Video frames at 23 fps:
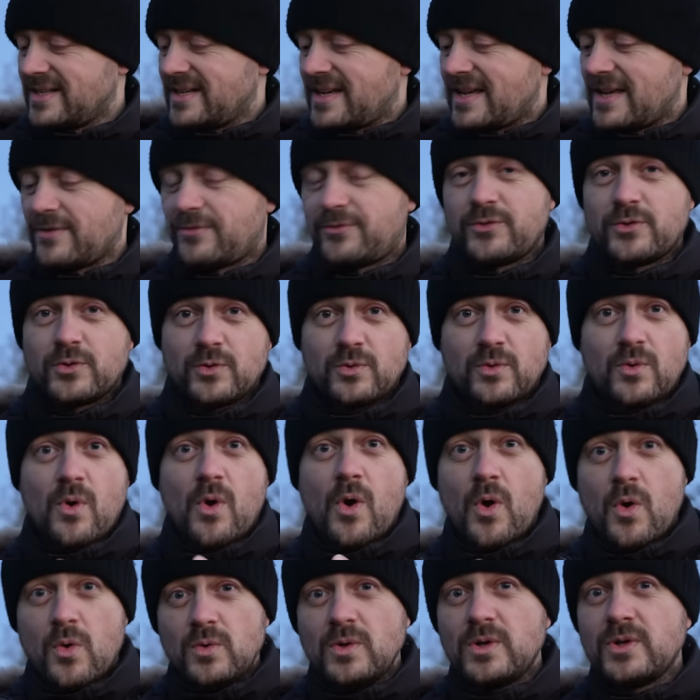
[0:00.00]
If you
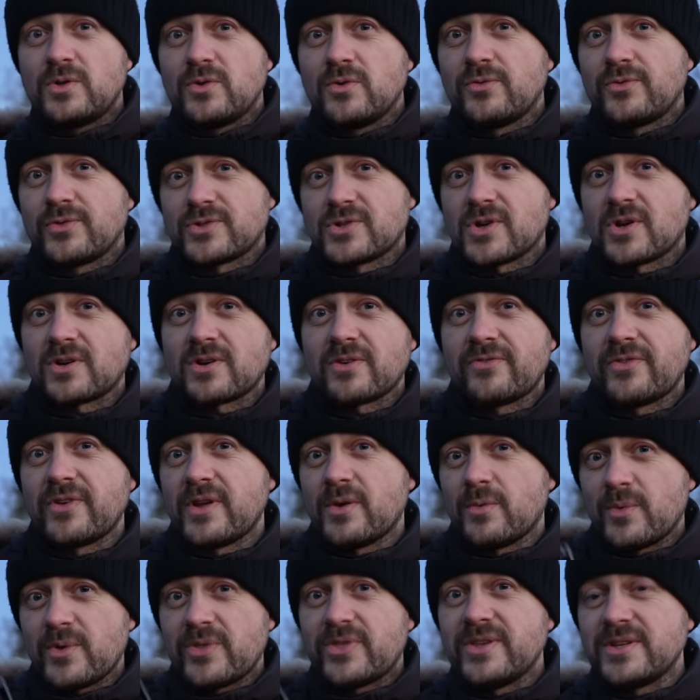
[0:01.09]
only do photography
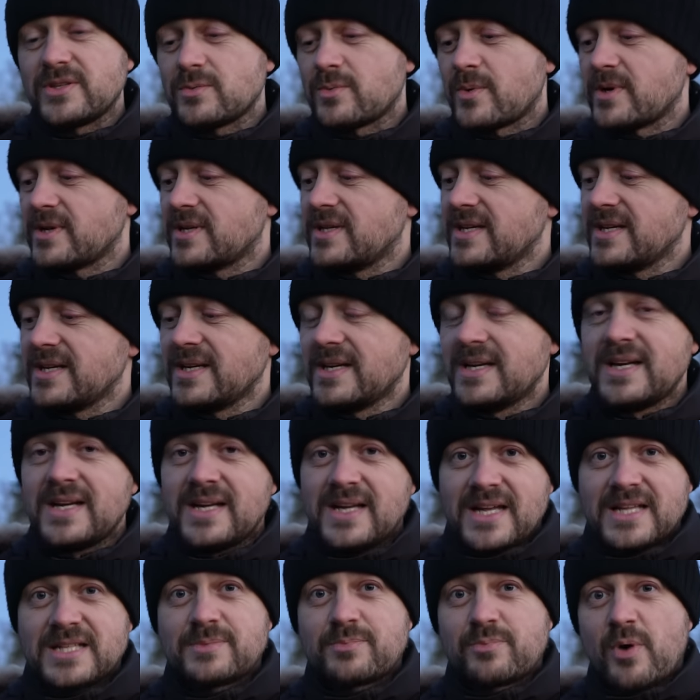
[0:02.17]
with this one here,
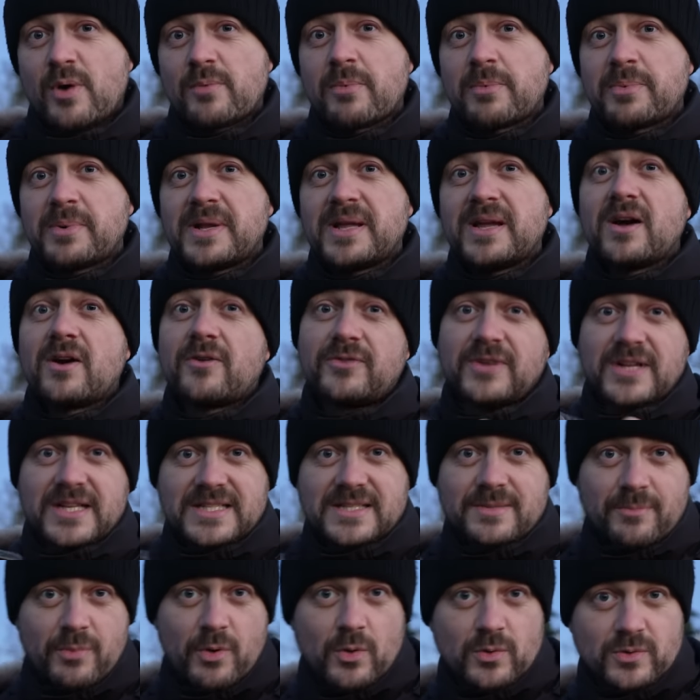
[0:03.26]
it's probably of less
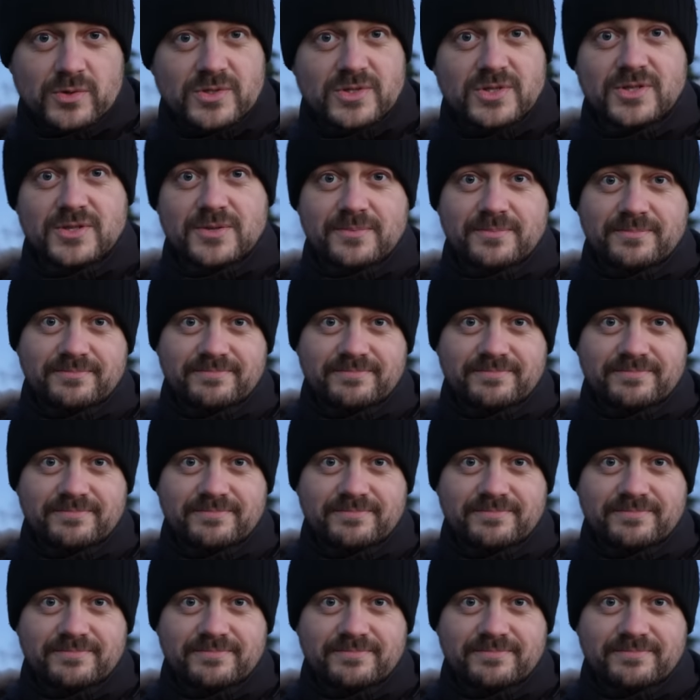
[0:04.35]
importance.